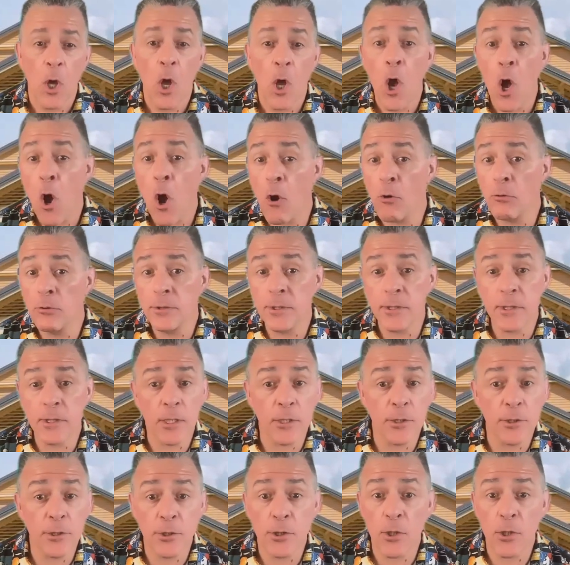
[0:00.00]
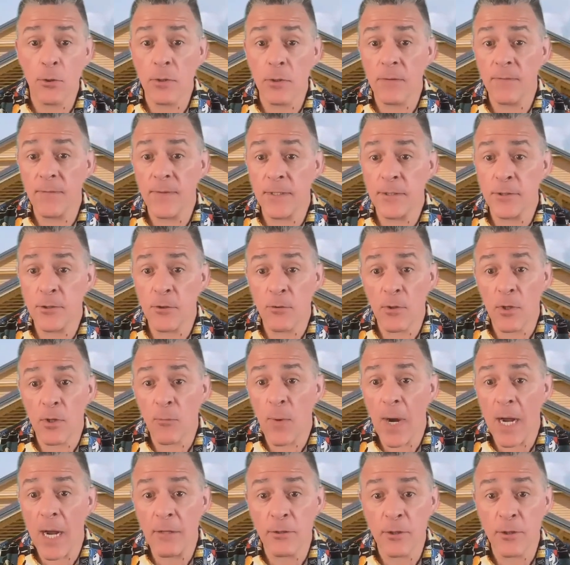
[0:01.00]
Hosts can show the visitor
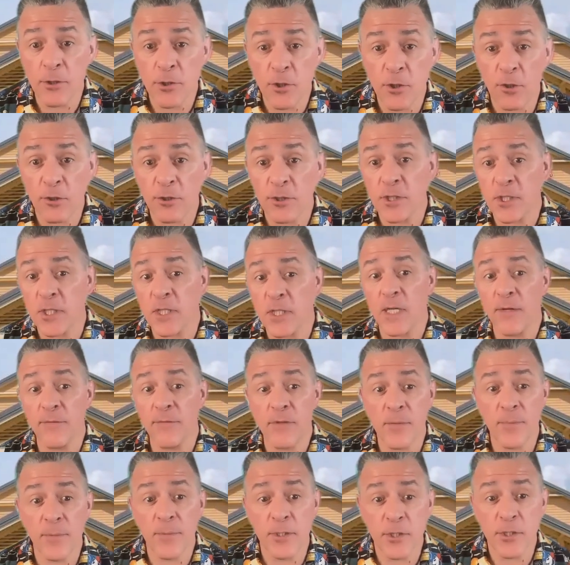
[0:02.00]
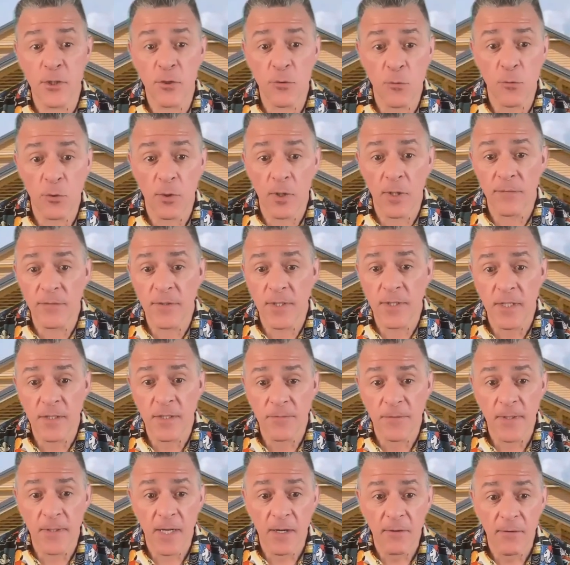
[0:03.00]
around the church and give them a tour of the
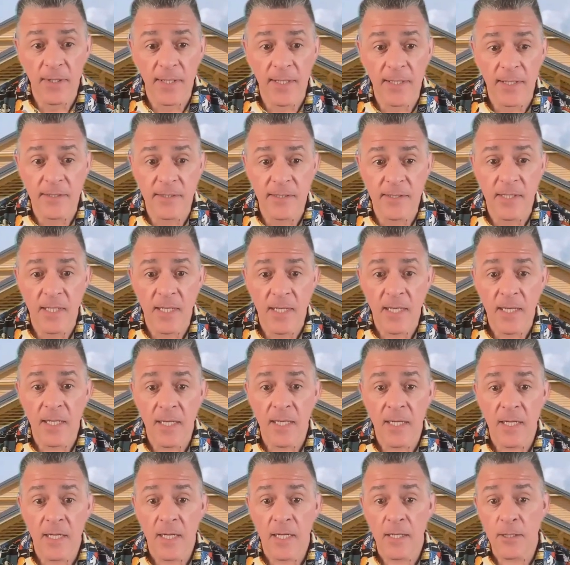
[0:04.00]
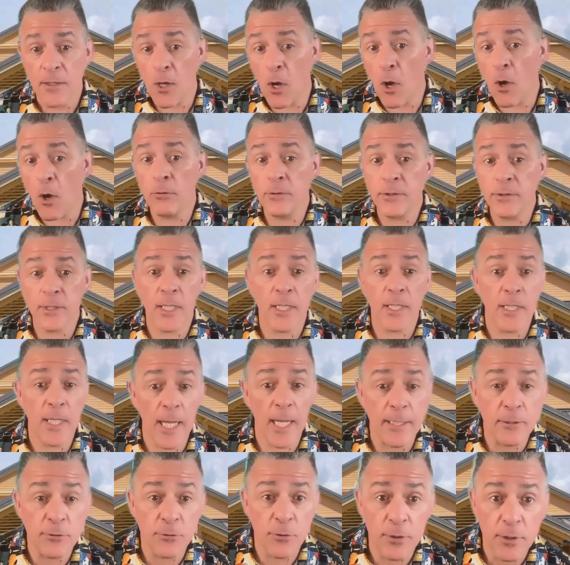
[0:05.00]
different areas. The host can
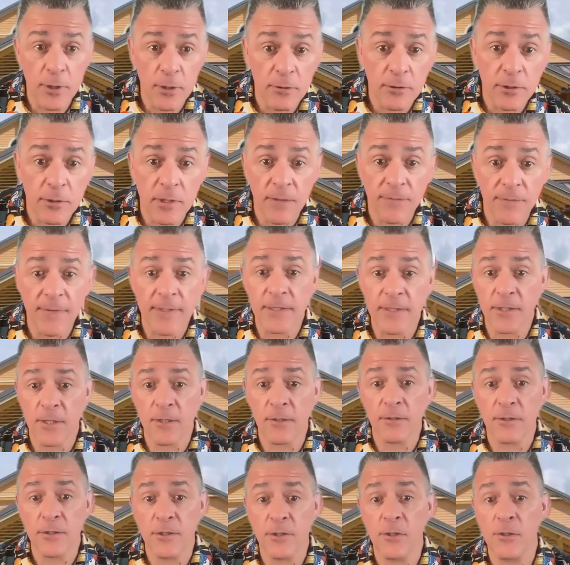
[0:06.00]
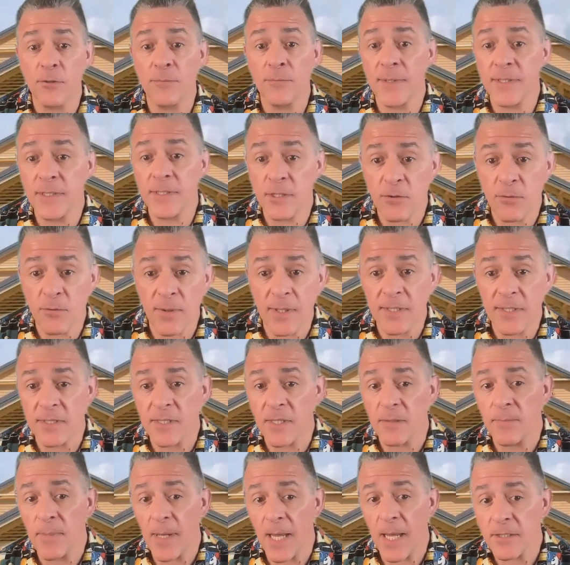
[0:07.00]
introduce the visitors to Miss Chris
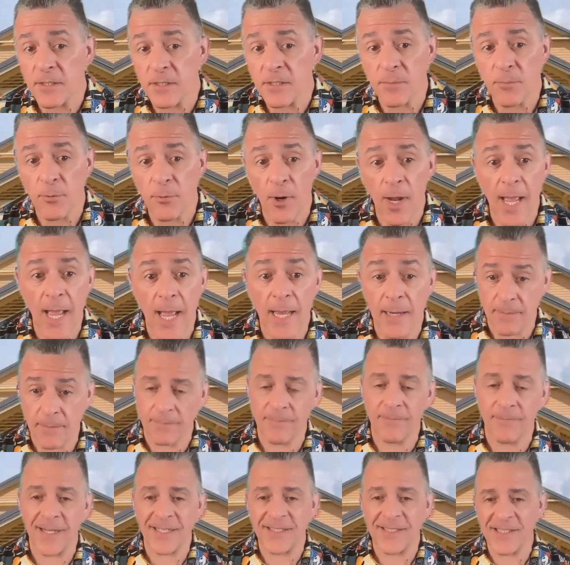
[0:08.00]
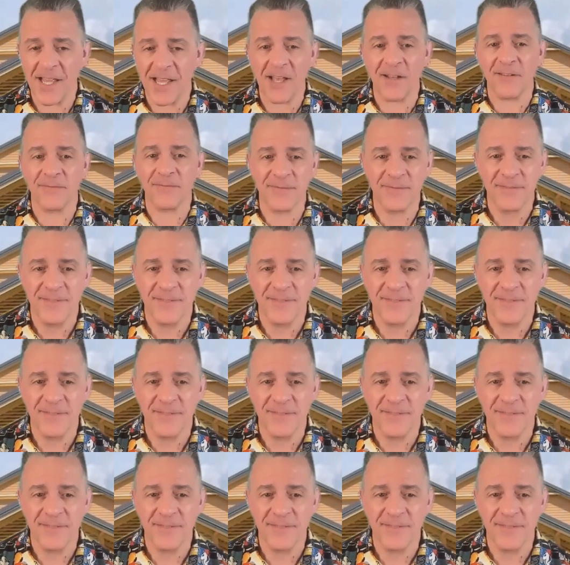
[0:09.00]
and Pastor Brad, myself.